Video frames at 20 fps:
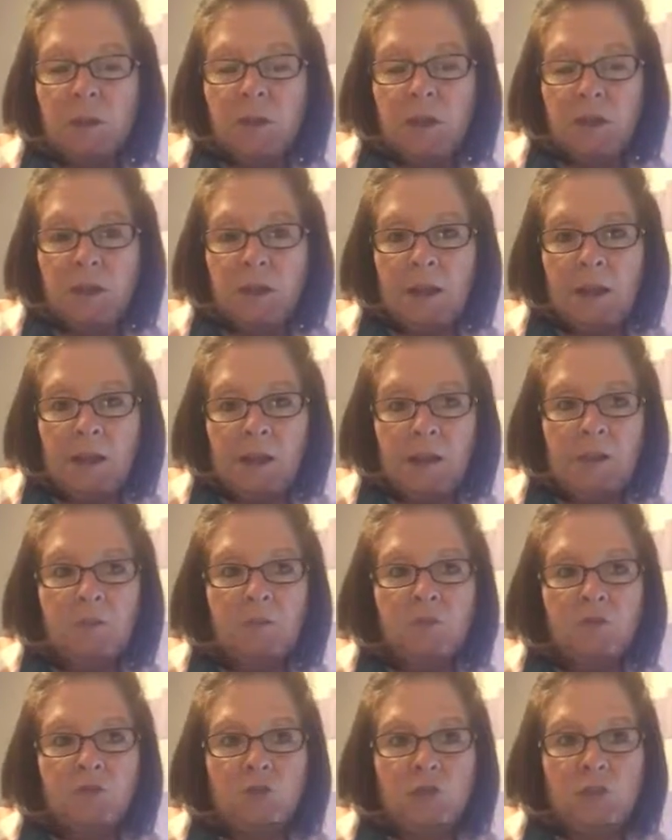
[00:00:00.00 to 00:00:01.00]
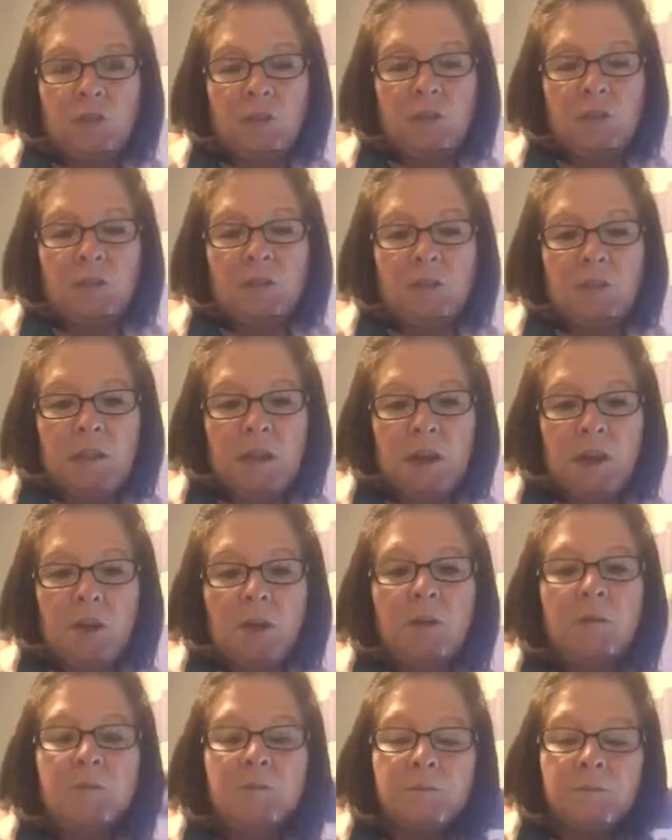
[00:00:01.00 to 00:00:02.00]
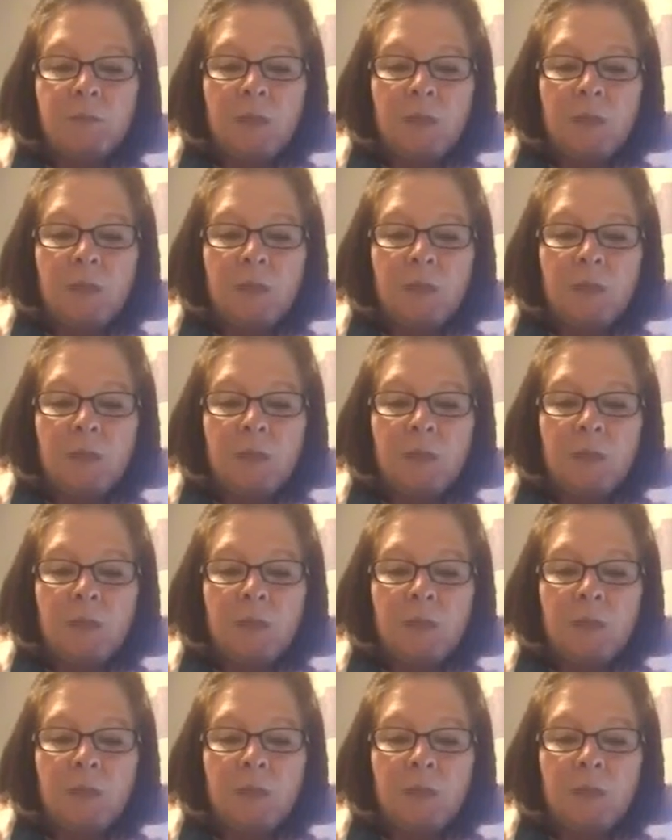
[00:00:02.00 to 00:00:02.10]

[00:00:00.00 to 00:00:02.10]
We had 8 GNs there,